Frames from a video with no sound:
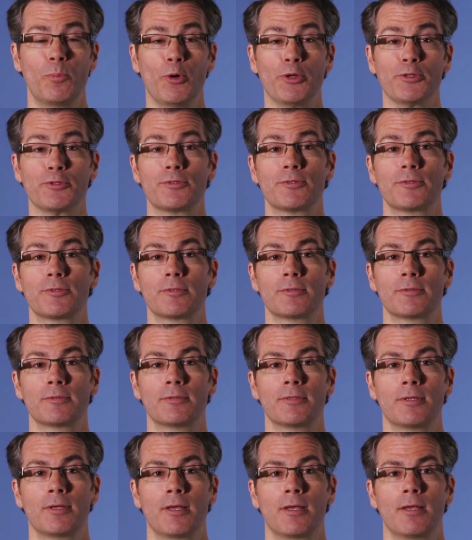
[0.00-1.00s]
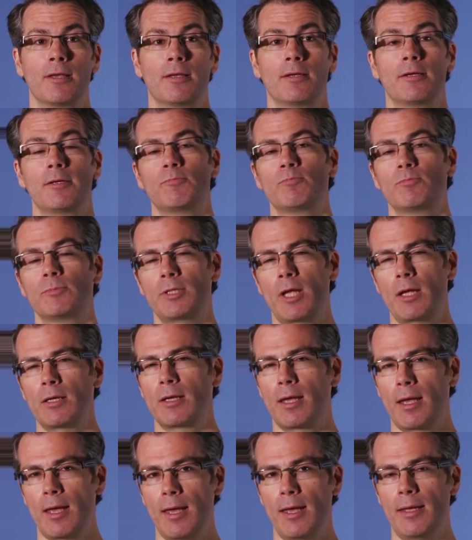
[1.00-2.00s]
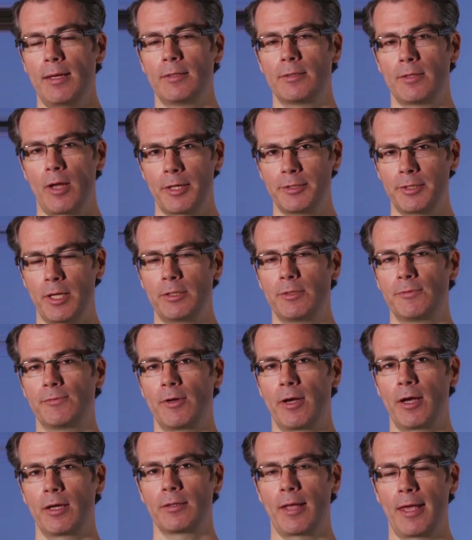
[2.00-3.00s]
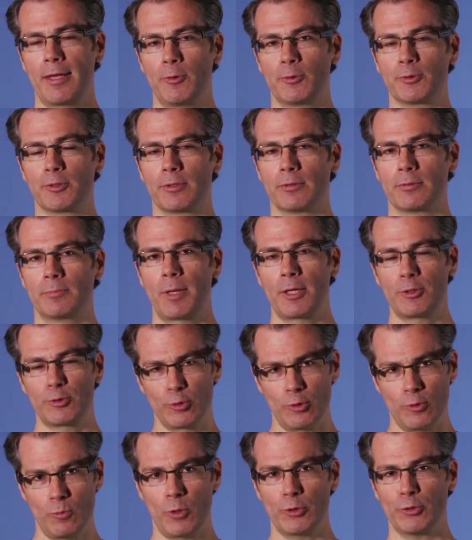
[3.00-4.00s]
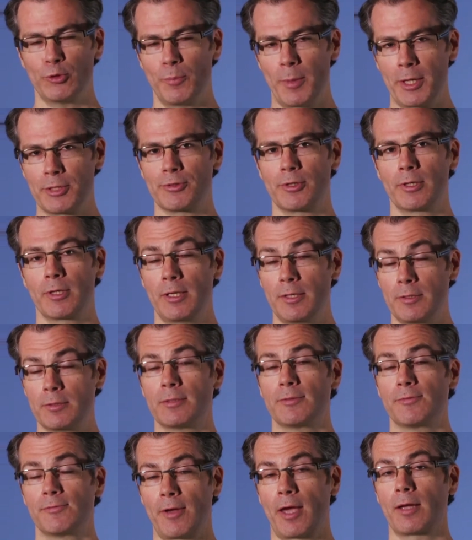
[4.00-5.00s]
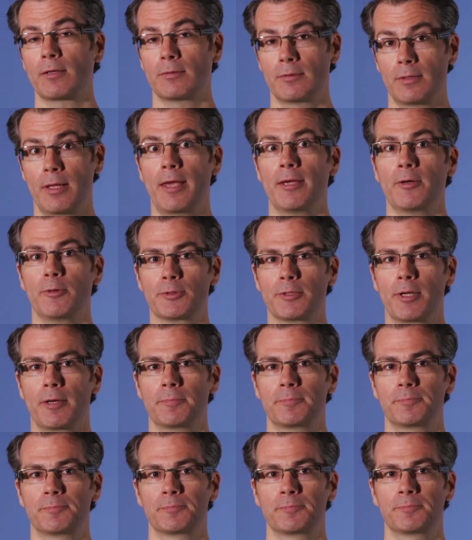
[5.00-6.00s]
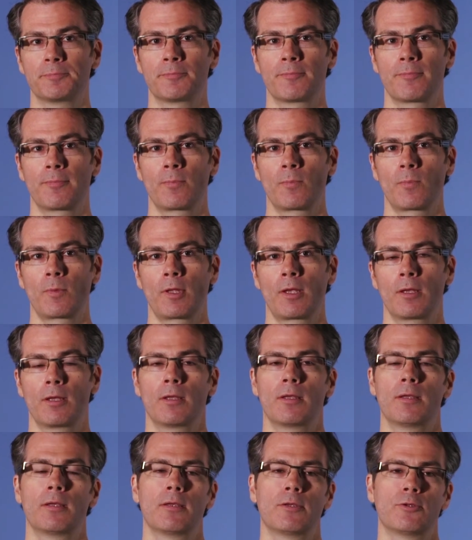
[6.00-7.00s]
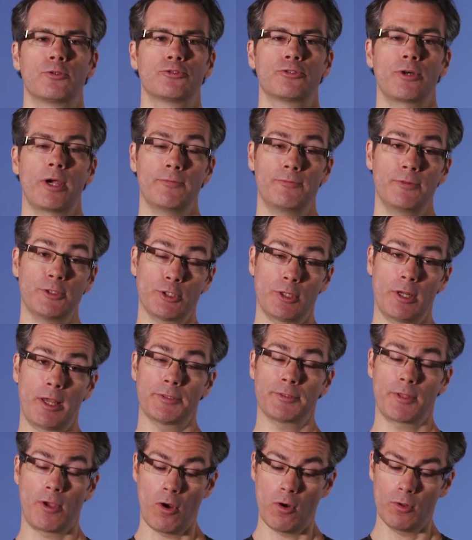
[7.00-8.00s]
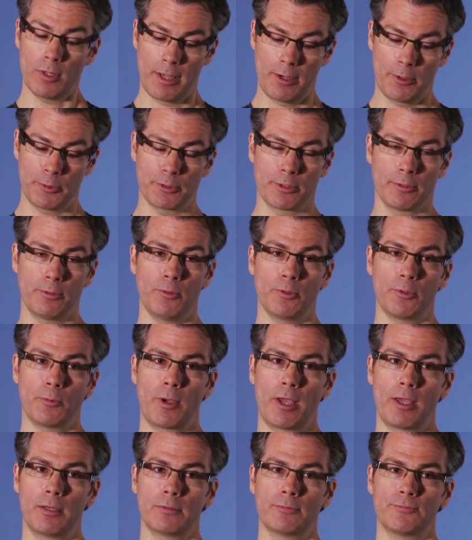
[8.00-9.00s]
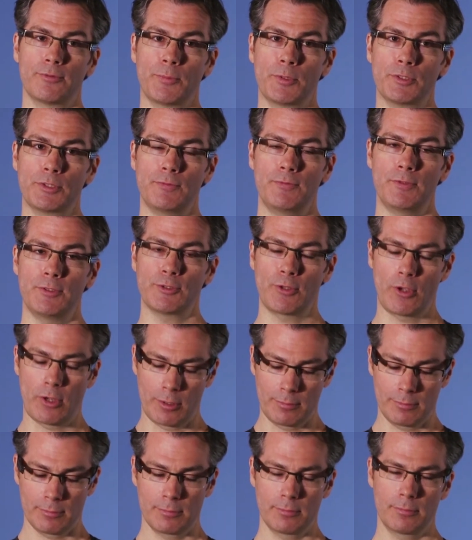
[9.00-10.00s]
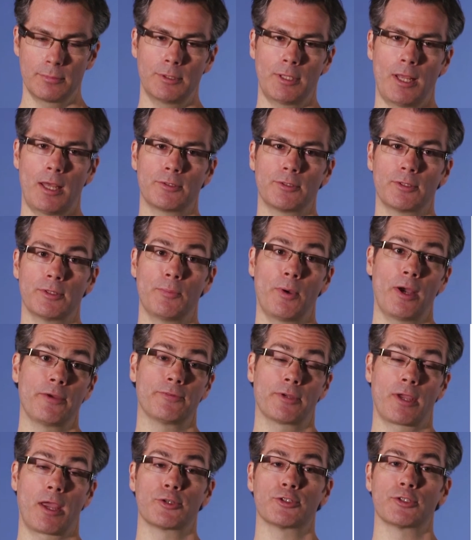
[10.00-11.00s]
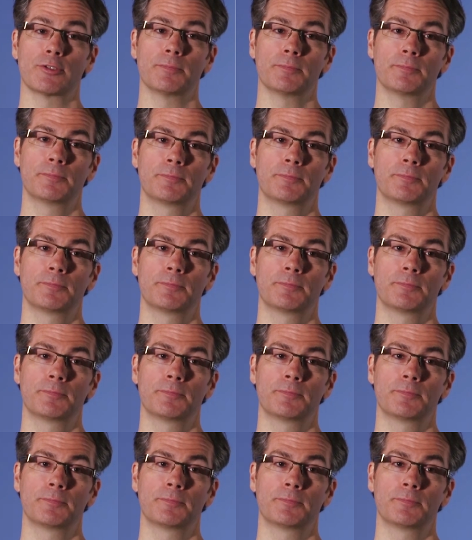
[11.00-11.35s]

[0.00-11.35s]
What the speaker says: points. Take care in identifying the aorta. Make sure what you're measuring is in fact the aorta. Try and visualize the whole aorta all the way from the xiphisternum down to the bifurcation.